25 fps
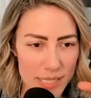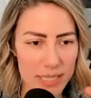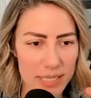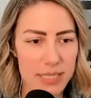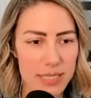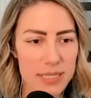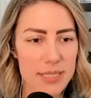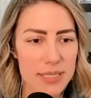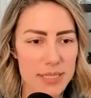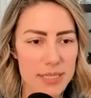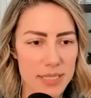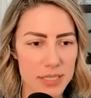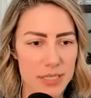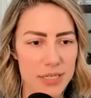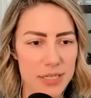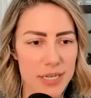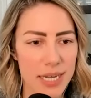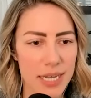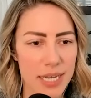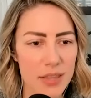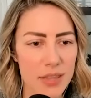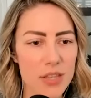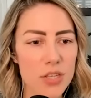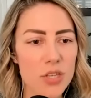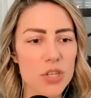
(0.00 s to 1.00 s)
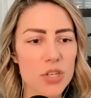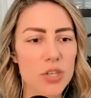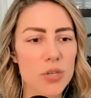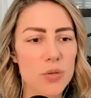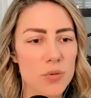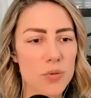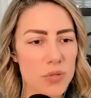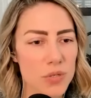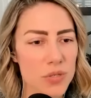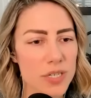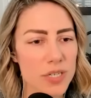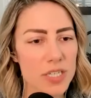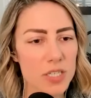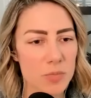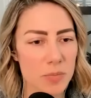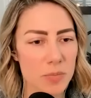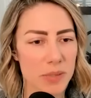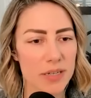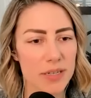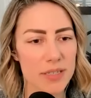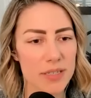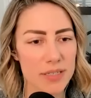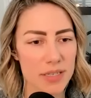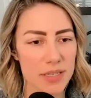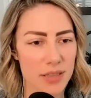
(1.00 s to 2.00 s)
considering the user
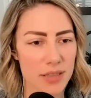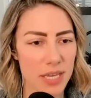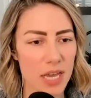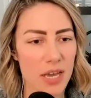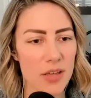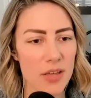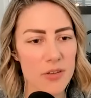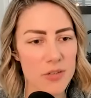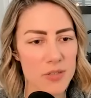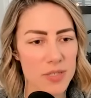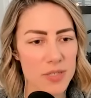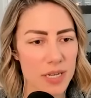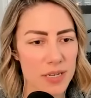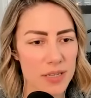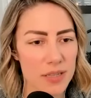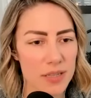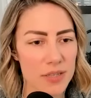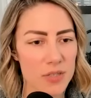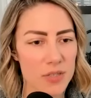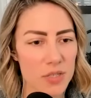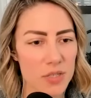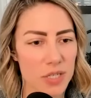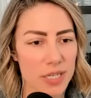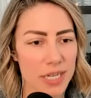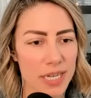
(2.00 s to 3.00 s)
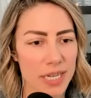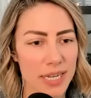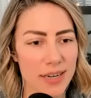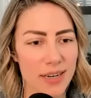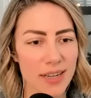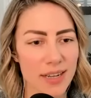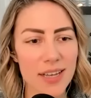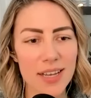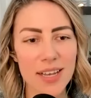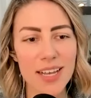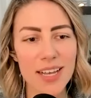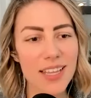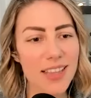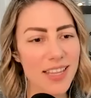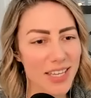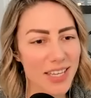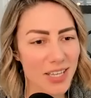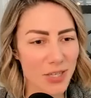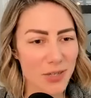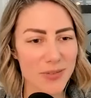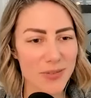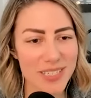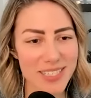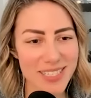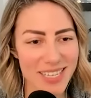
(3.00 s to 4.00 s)
experience on the other side of the screen.
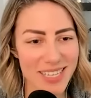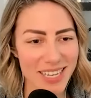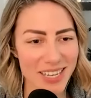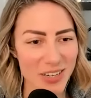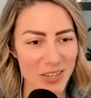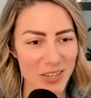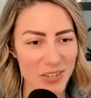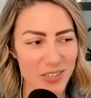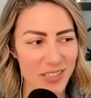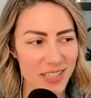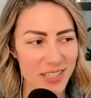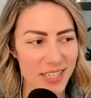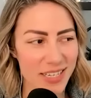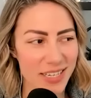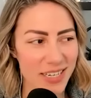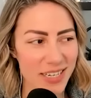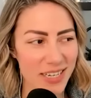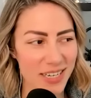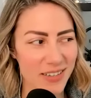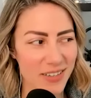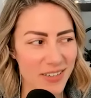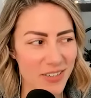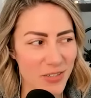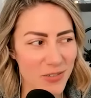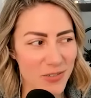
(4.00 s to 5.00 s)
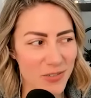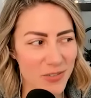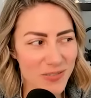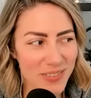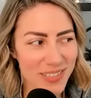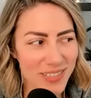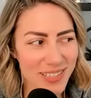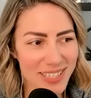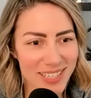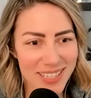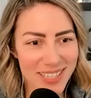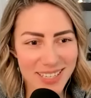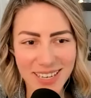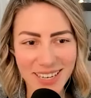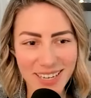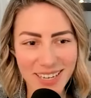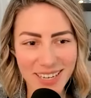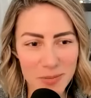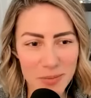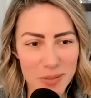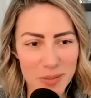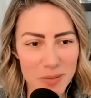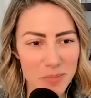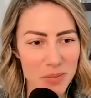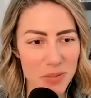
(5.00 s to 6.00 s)
Like you were saying earlier, you don't really
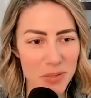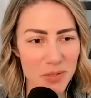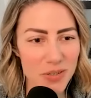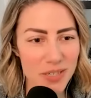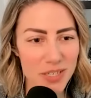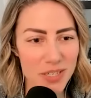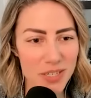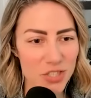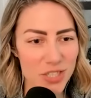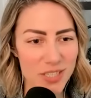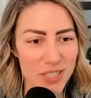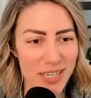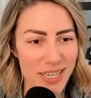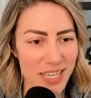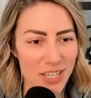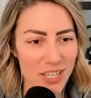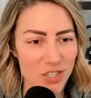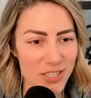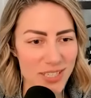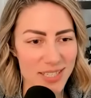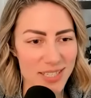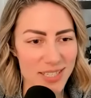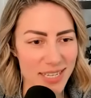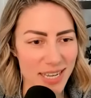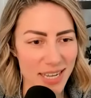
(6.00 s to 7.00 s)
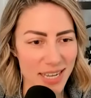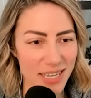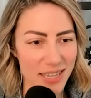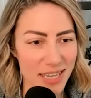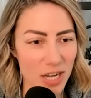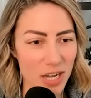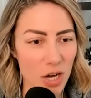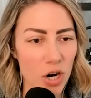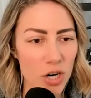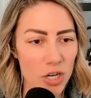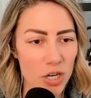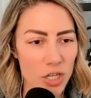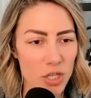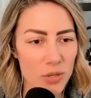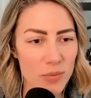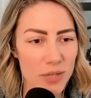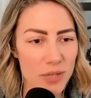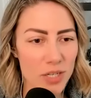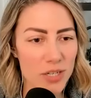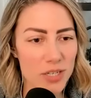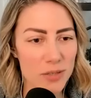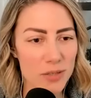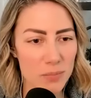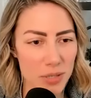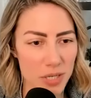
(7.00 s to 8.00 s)
care what brokerage your agent's at. Like, are you a
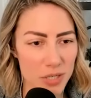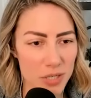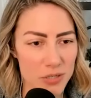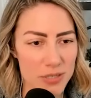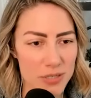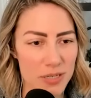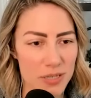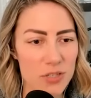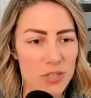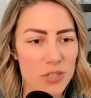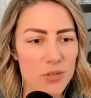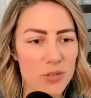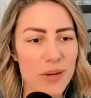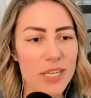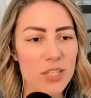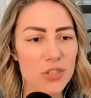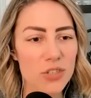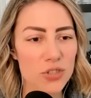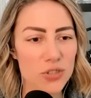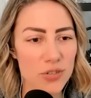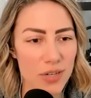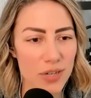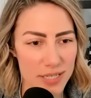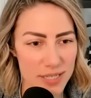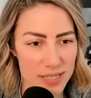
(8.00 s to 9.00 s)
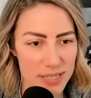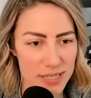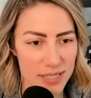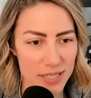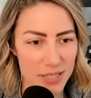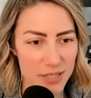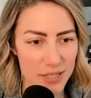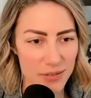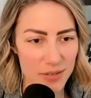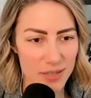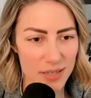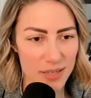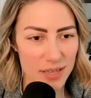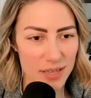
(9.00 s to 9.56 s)
good person? Do I trust you?